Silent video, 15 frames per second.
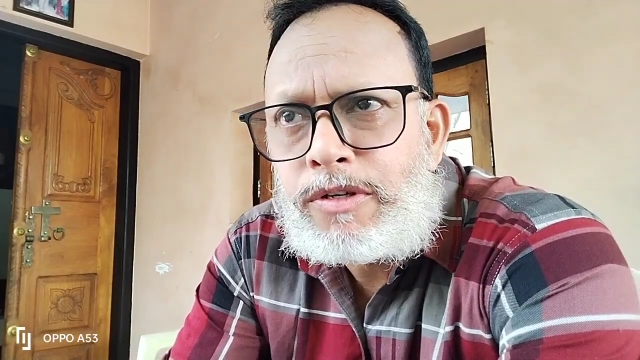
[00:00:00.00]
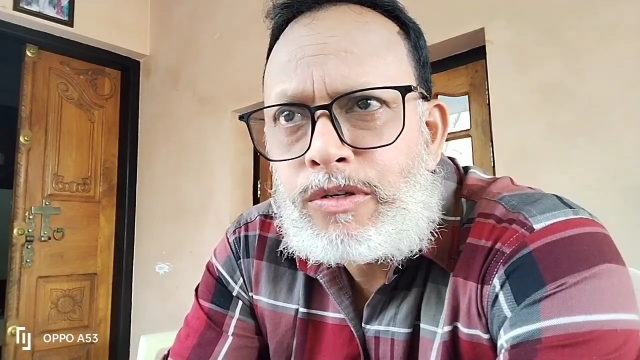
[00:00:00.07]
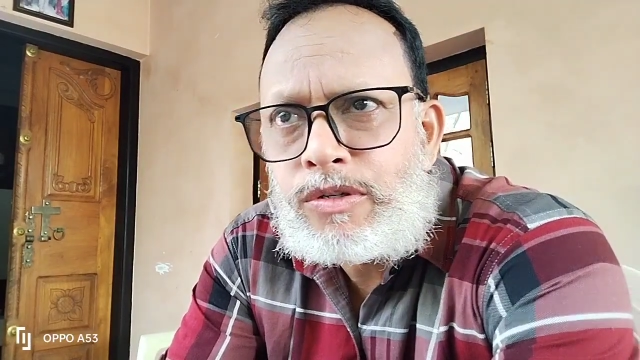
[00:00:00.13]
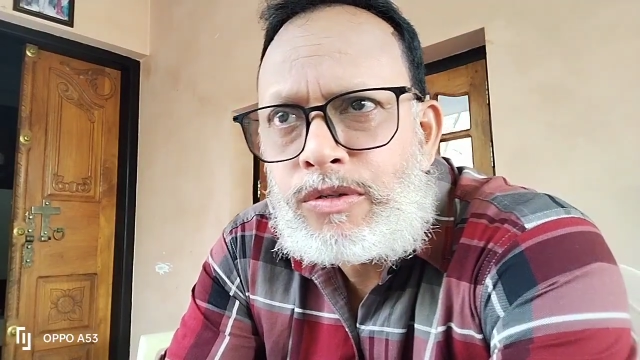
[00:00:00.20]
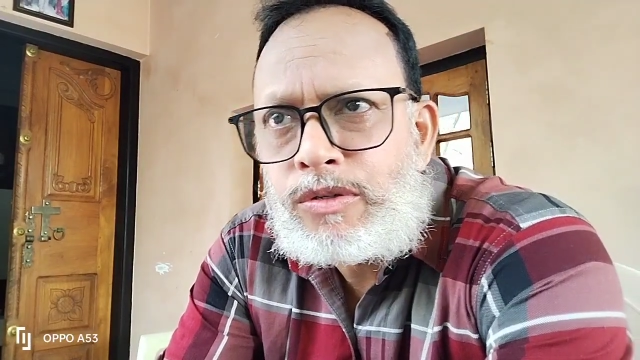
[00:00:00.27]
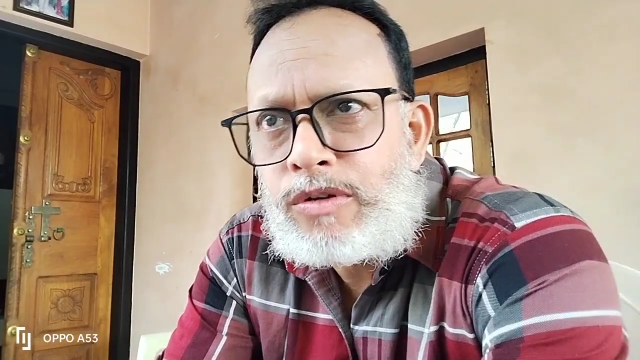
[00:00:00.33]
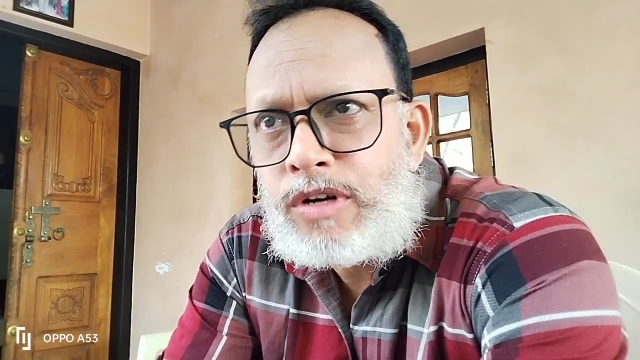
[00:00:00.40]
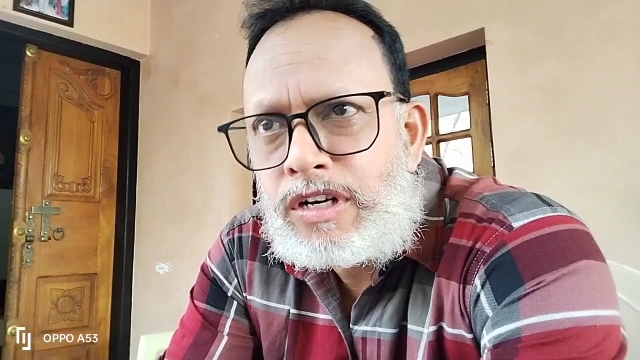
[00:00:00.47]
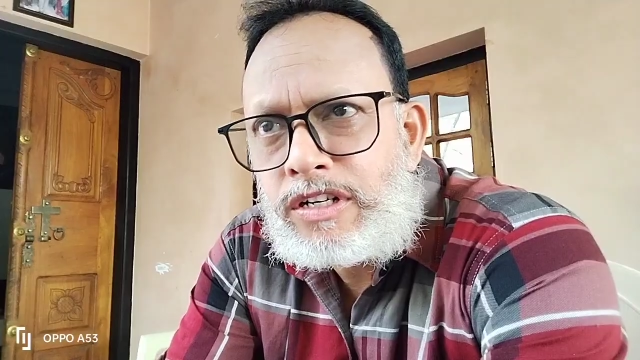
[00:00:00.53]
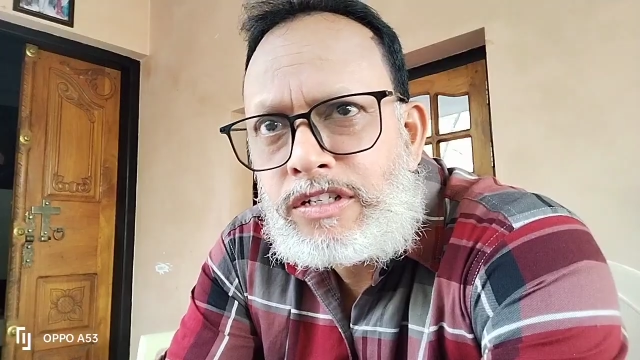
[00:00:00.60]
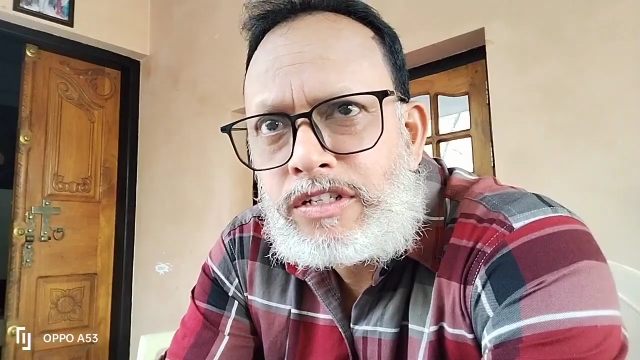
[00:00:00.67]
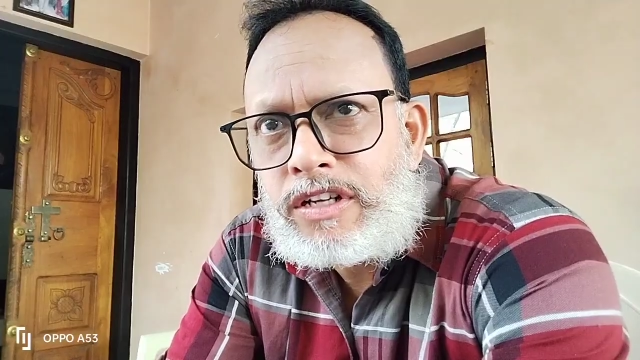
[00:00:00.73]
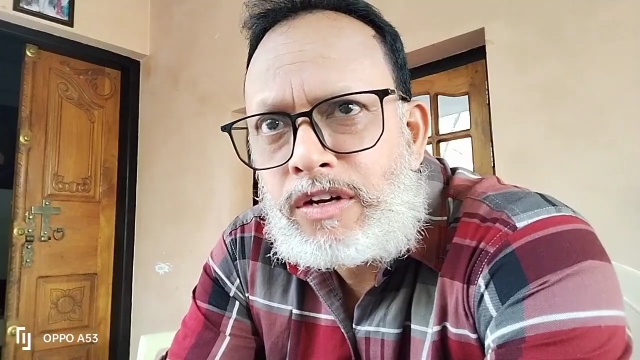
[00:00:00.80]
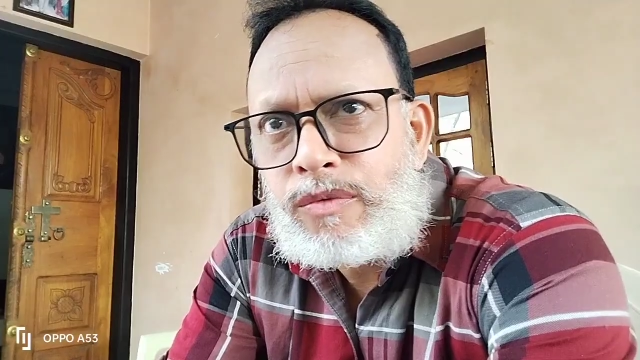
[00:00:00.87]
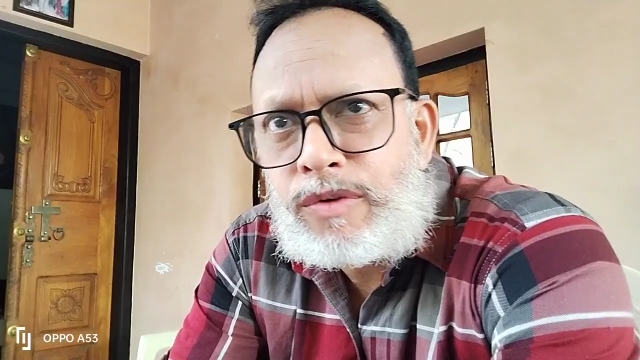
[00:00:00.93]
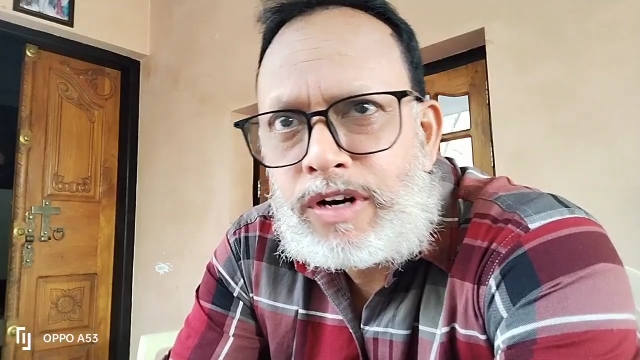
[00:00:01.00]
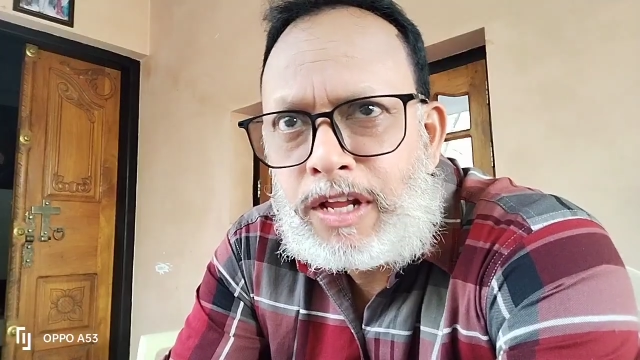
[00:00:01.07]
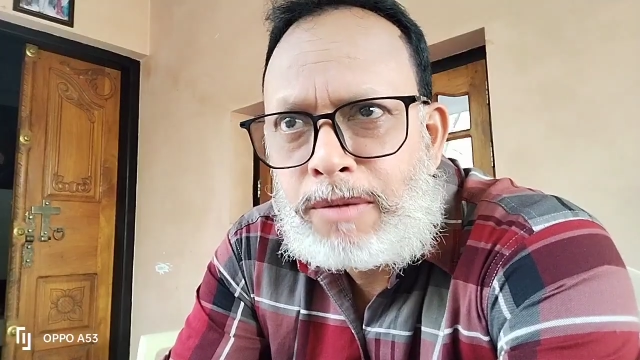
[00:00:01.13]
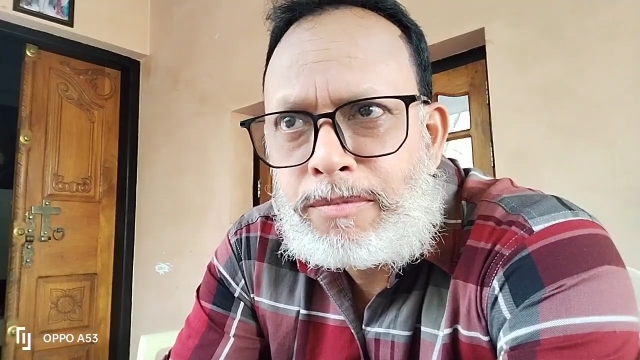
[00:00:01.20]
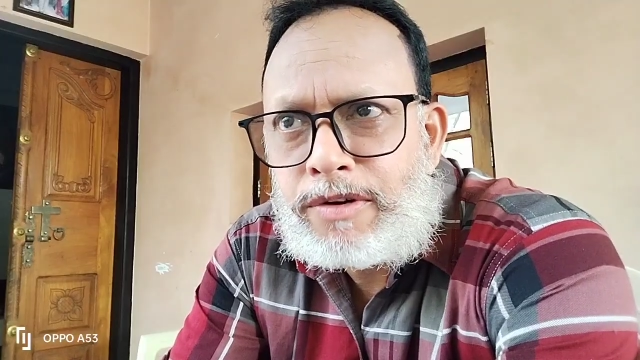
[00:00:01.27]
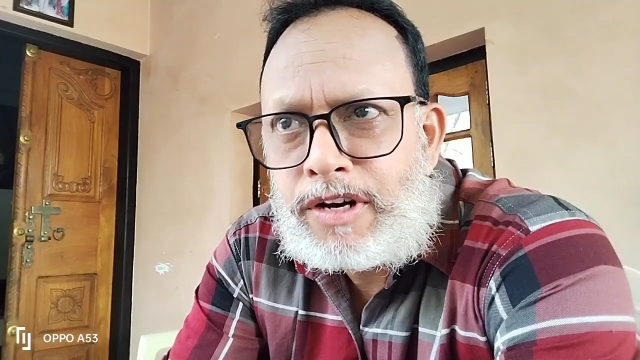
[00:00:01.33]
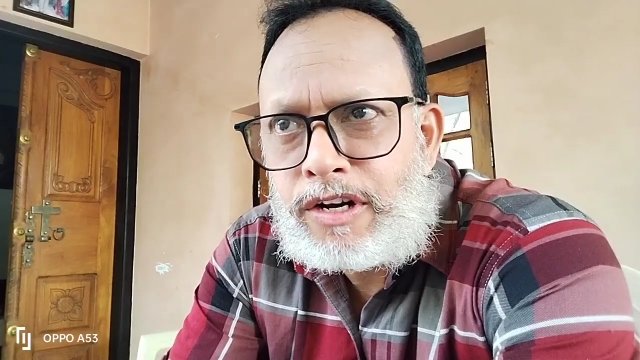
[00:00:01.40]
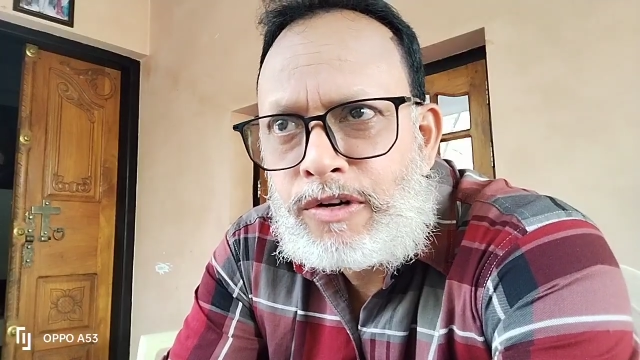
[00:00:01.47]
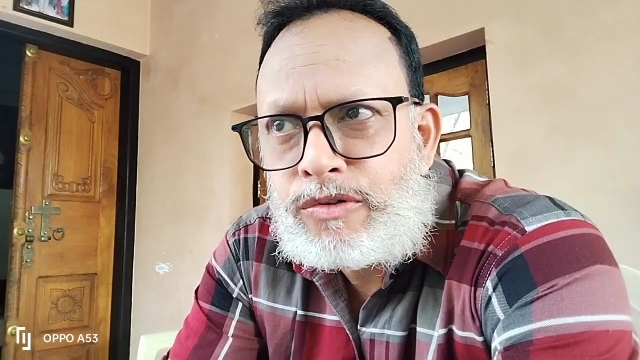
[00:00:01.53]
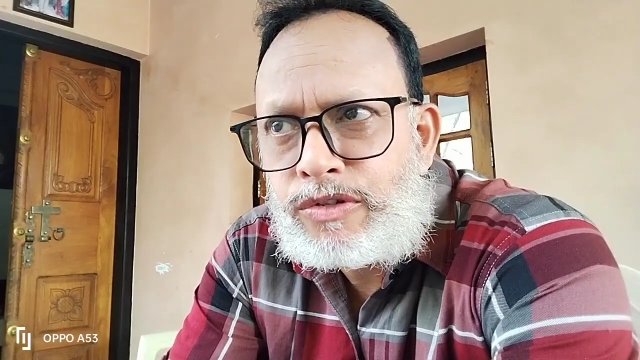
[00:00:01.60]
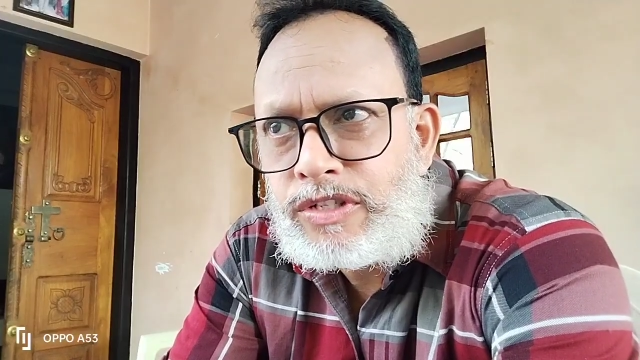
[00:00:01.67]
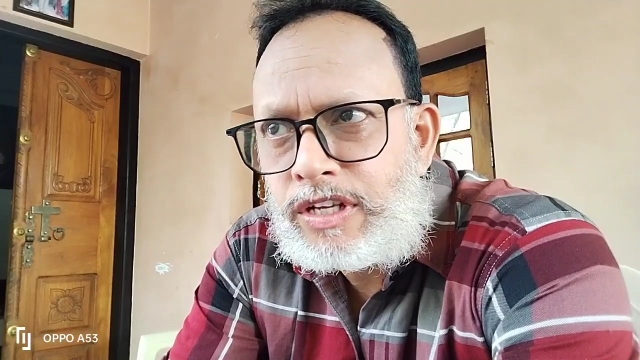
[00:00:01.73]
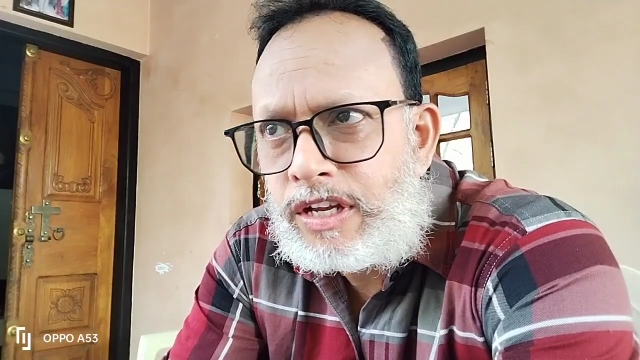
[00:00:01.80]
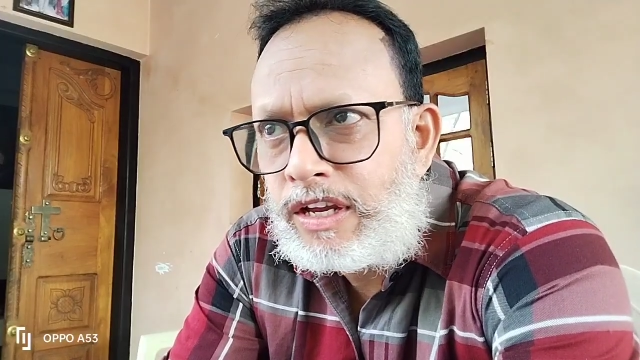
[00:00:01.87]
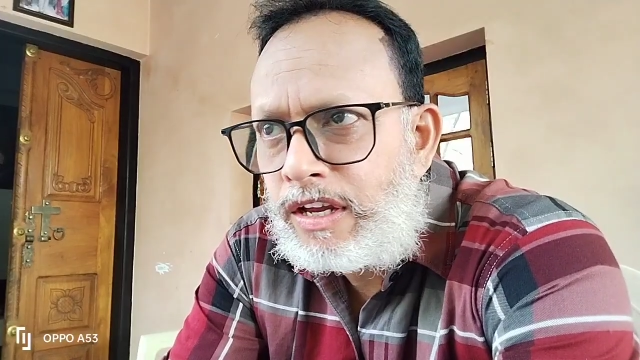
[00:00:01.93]
to understand what I am trying to
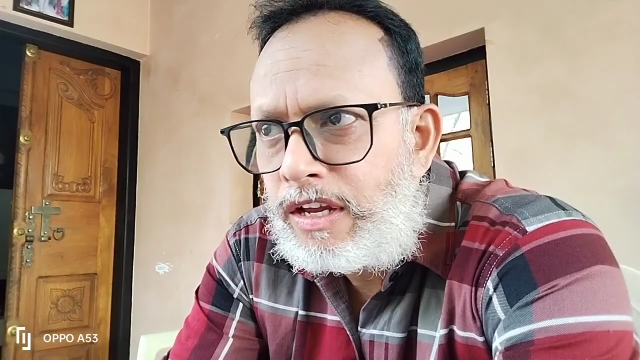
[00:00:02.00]
say